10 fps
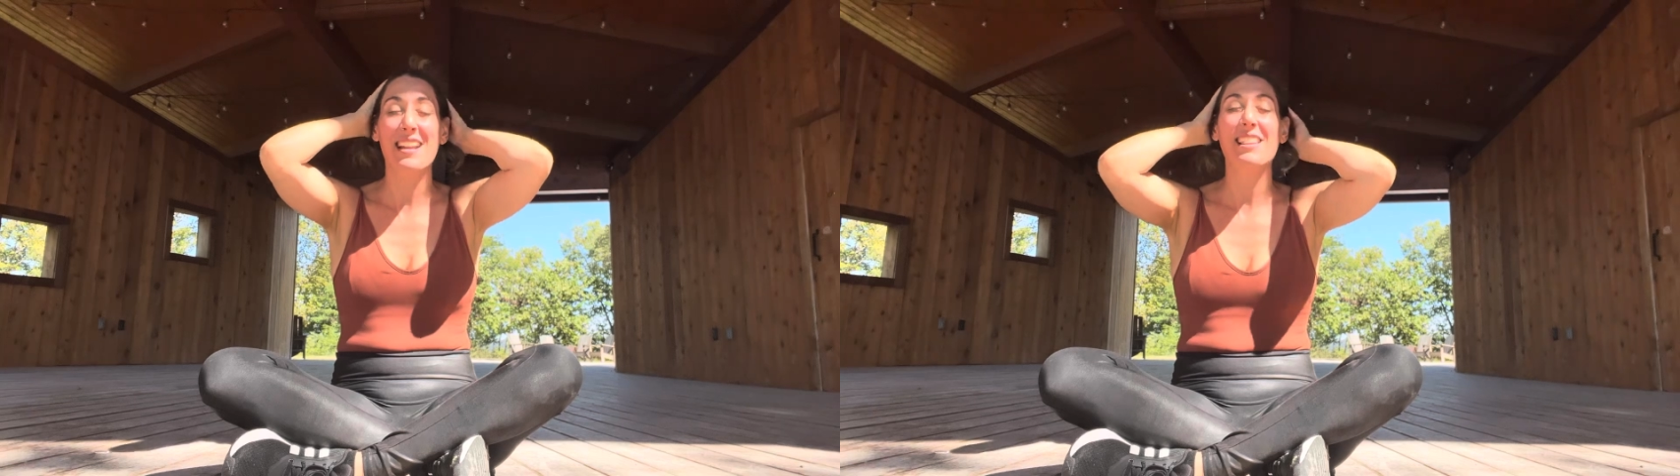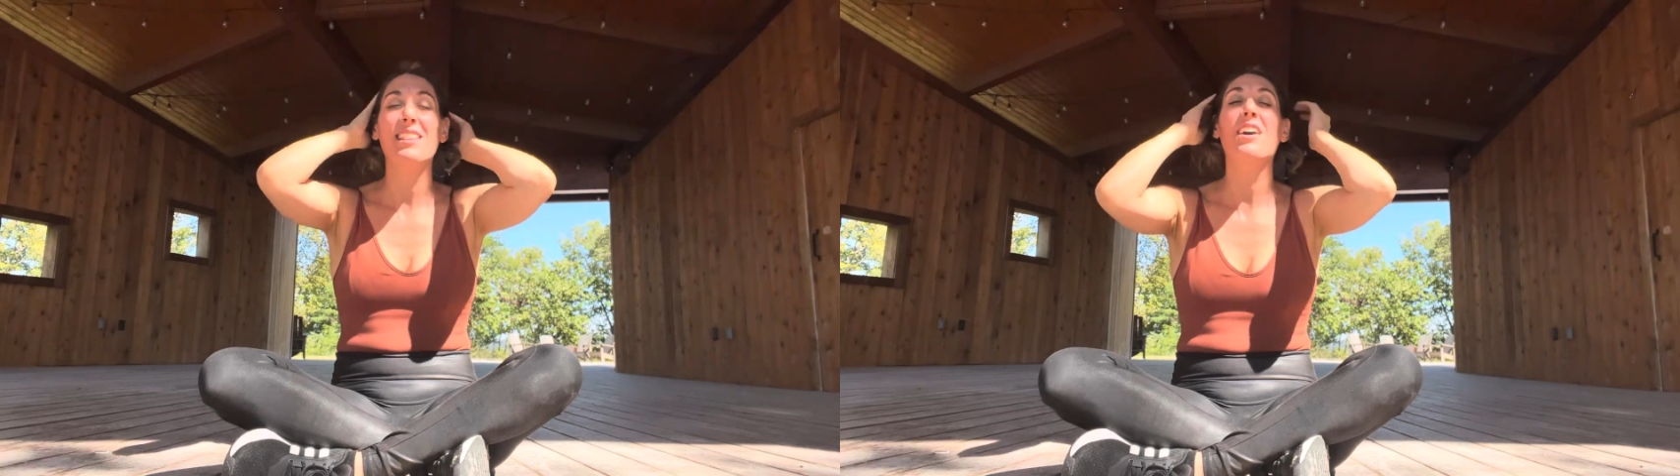I
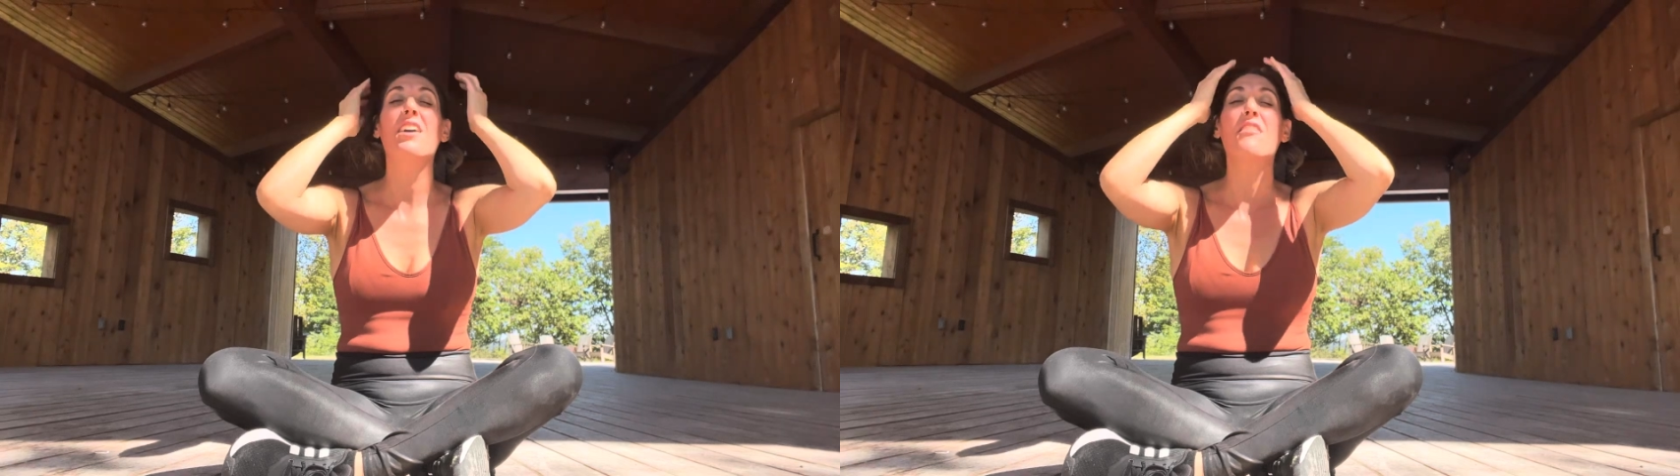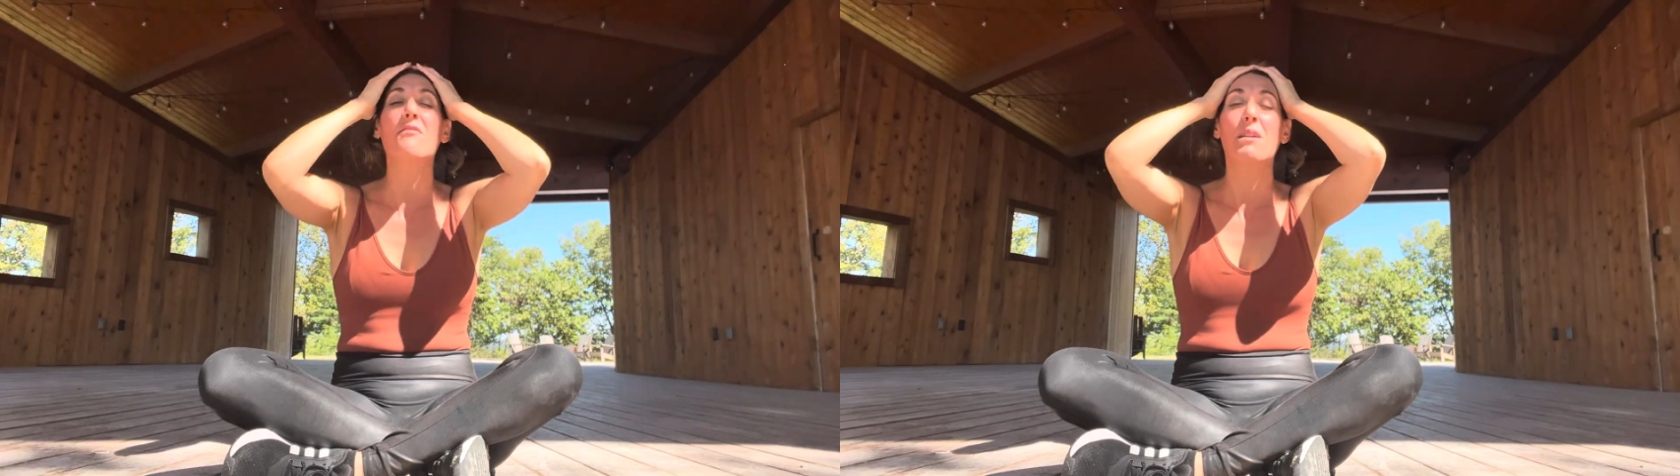
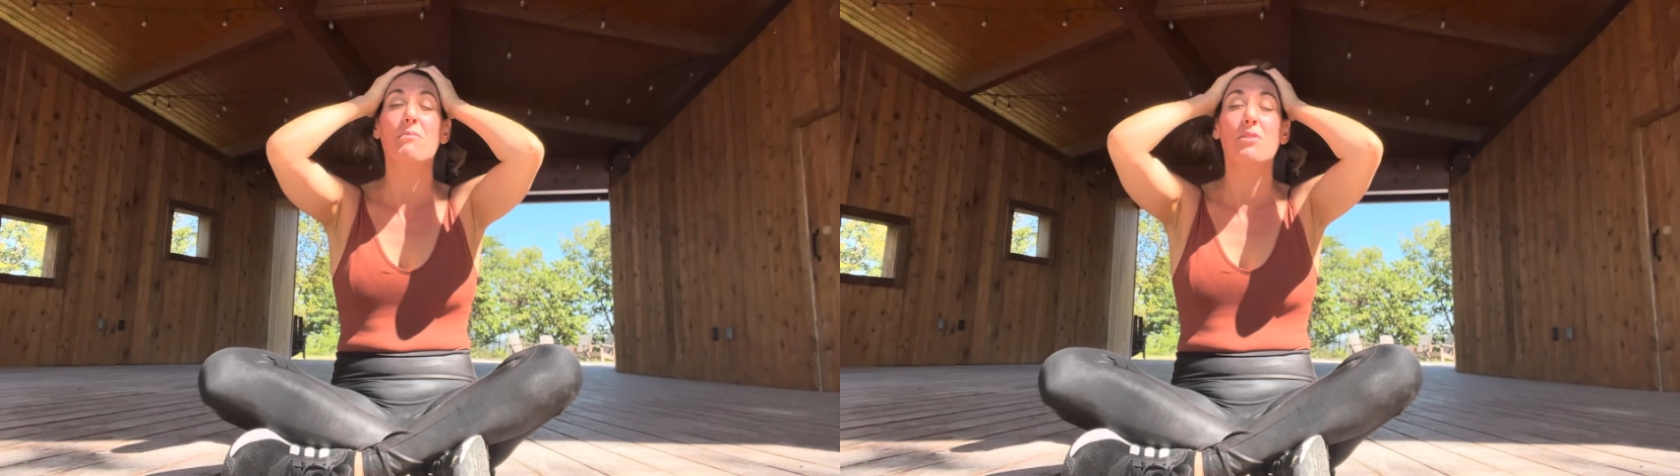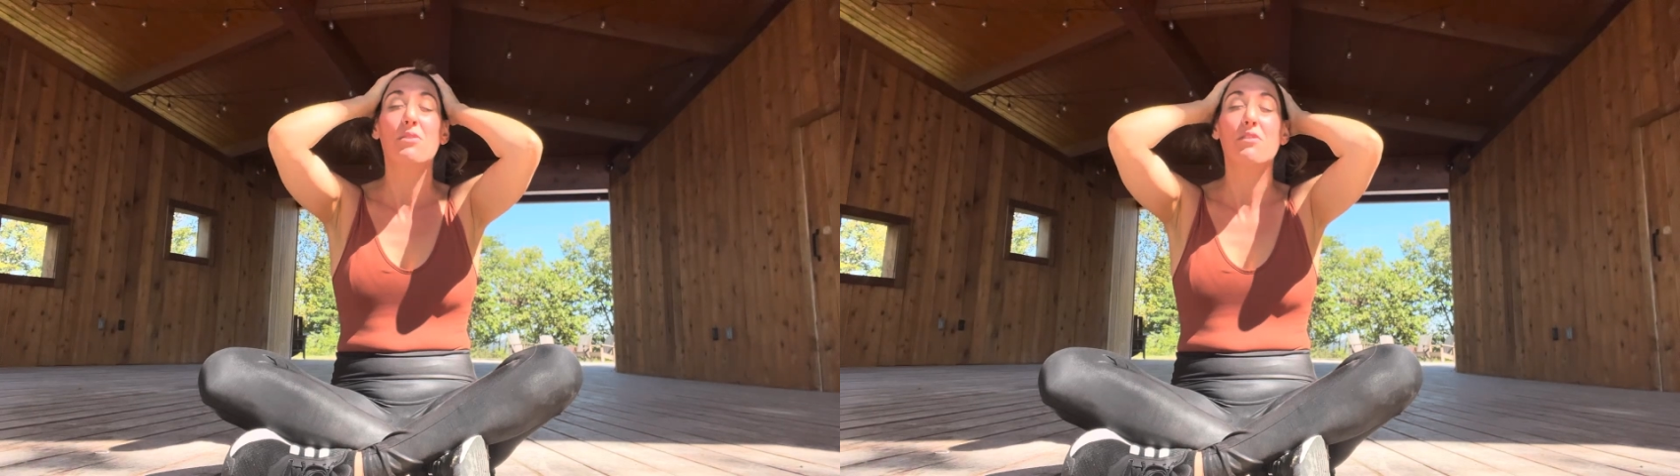love my
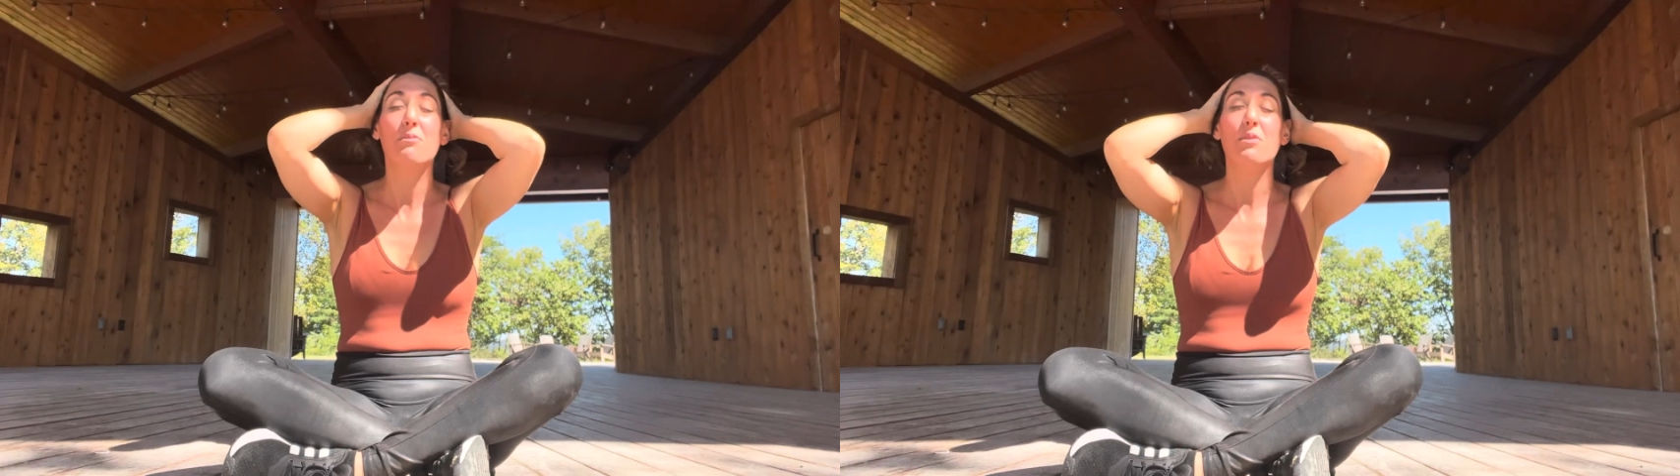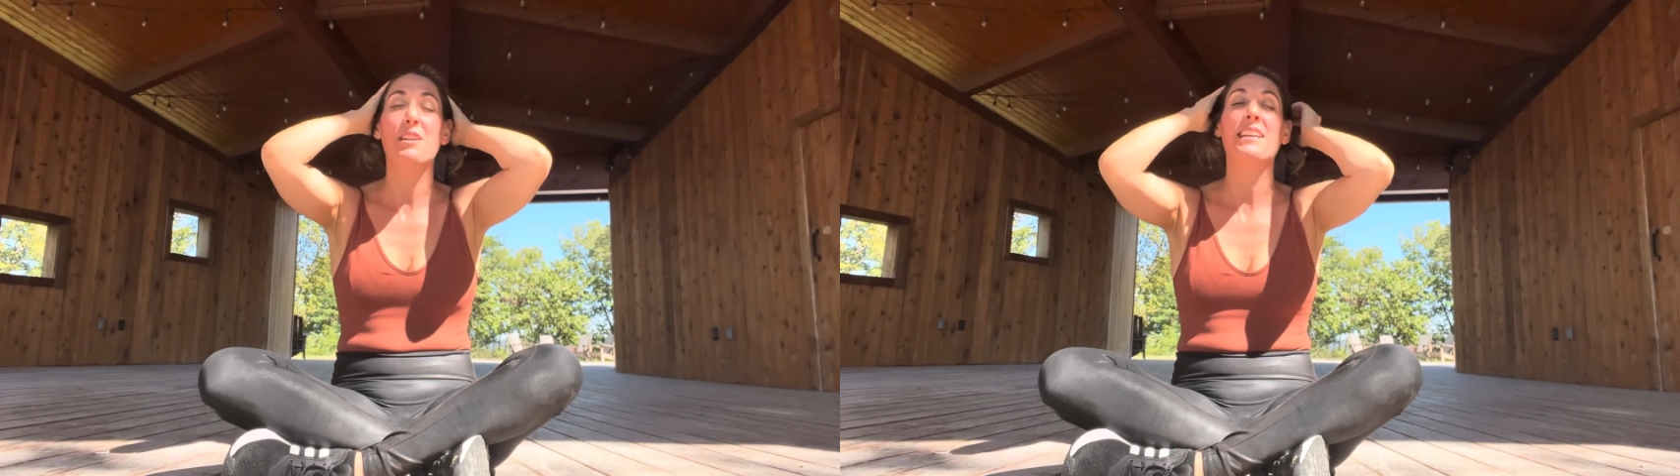beautiful
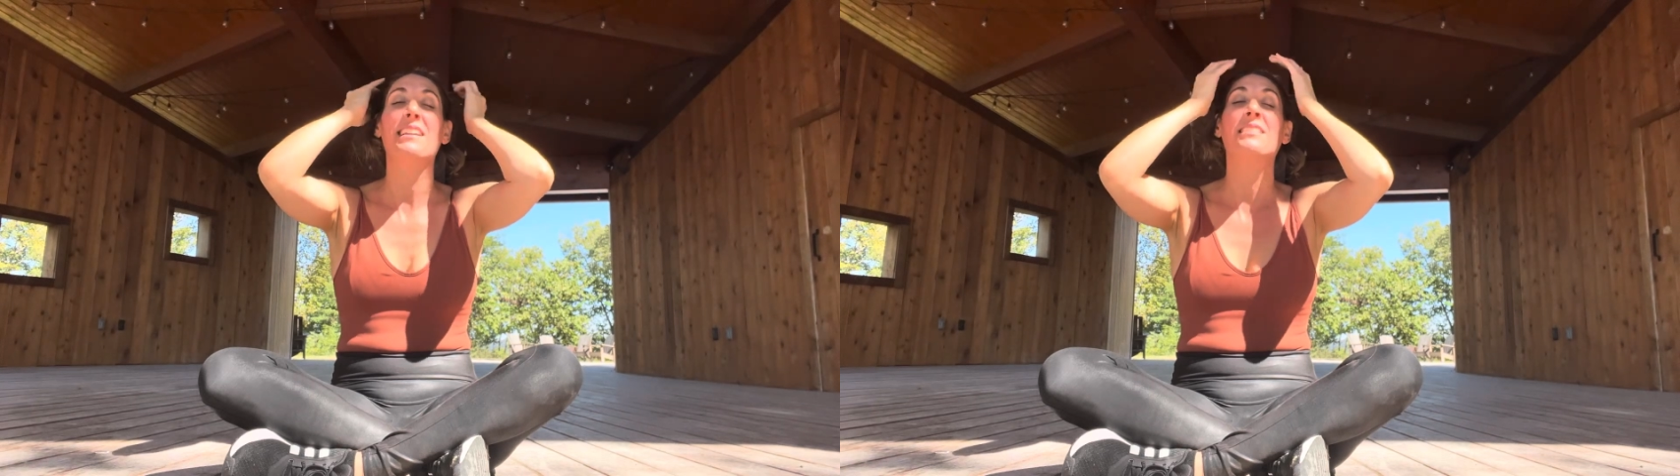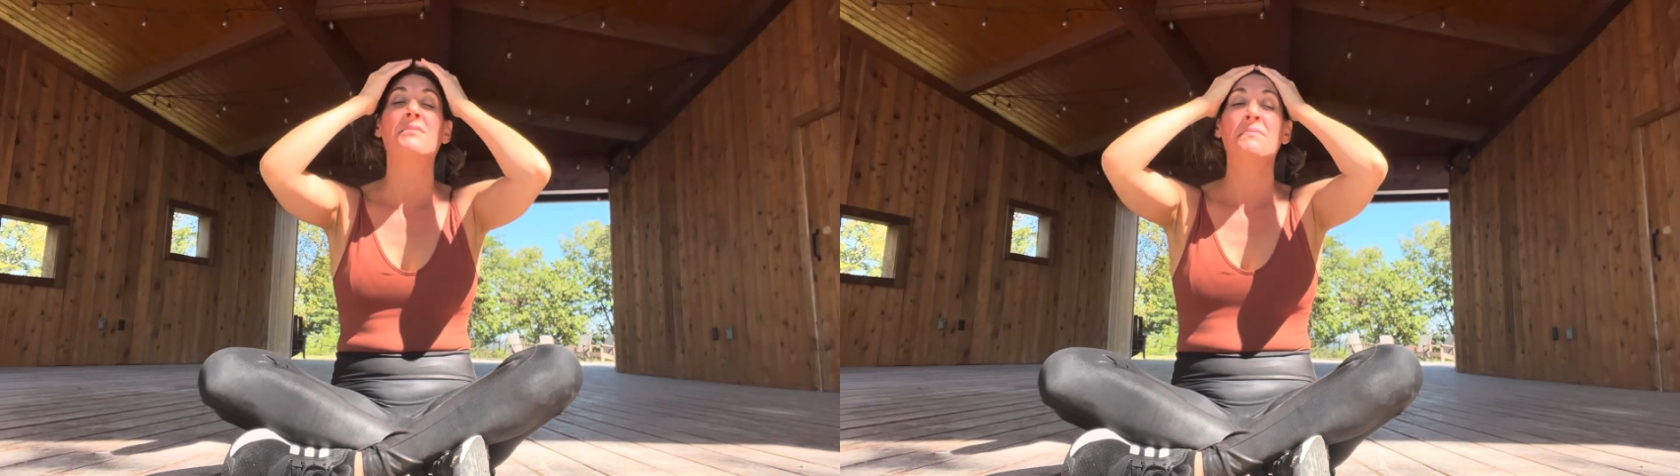brain.